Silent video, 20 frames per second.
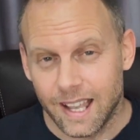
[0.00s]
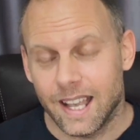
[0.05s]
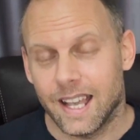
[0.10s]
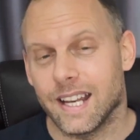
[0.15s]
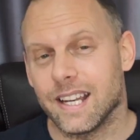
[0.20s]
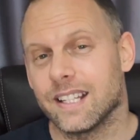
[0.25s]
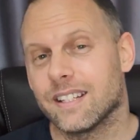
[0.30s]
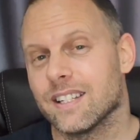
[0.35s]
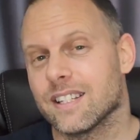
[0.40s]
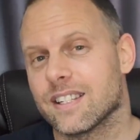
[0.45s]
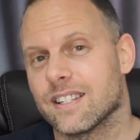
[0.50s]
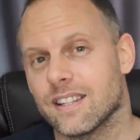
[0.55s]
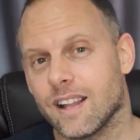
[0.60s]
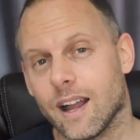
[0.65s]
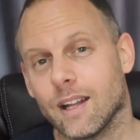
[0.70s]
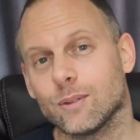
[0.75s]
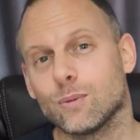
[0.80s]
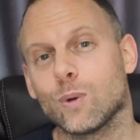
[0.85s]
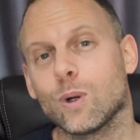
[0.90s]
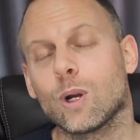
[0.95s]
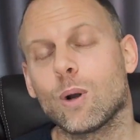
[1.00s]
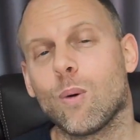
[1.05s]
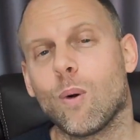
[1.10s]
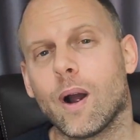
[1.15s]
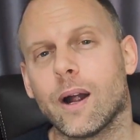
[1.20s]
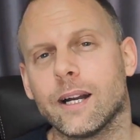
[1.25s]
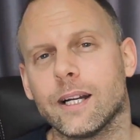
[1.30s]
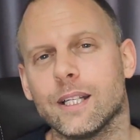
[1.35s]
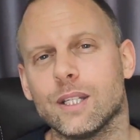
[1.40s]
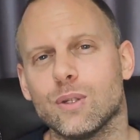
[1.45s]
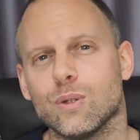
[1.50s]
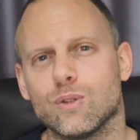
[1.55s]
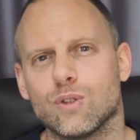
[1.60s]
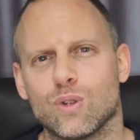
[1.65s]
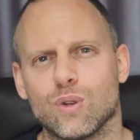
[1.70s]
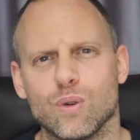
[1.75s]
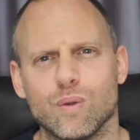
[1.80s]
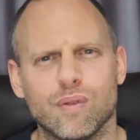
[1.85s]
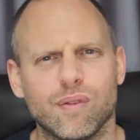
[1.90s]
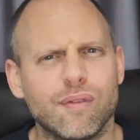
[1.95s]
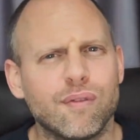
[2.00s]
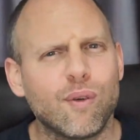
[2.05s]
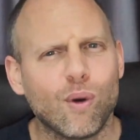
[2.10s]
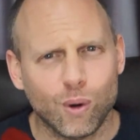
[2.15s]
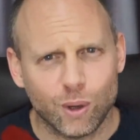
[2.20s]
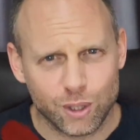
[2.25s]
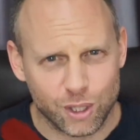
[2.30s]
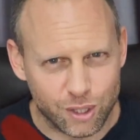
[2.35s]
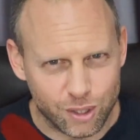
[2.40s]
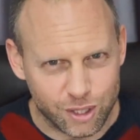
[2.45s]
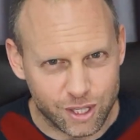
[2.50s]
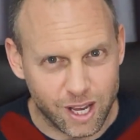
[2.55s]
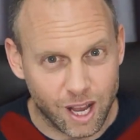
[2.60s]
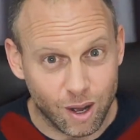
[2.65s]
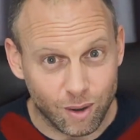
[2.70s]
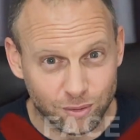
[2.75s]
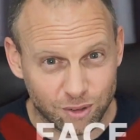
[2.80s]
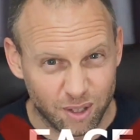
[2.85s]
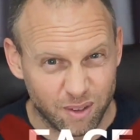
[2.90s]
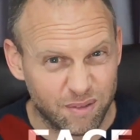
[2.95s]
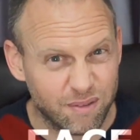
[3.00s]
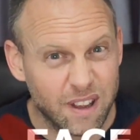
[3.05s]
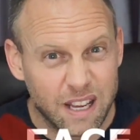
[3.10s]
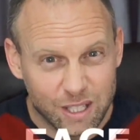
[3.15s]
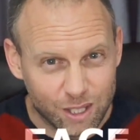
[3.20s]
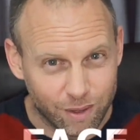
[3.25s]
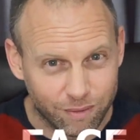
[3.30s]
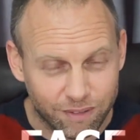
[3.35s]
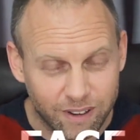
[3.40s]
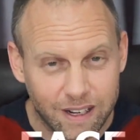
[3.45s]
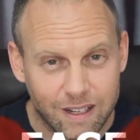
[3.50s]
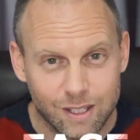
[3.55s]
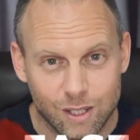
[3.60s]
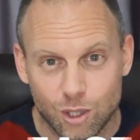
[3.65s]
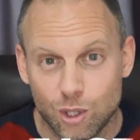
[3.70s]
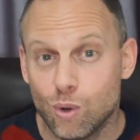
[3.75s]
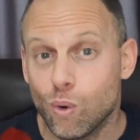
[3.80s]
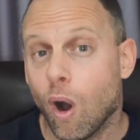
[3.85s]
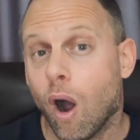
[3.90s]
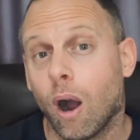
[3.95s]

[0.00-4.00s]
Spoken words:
and it does not require you to force yourself to face your fears and do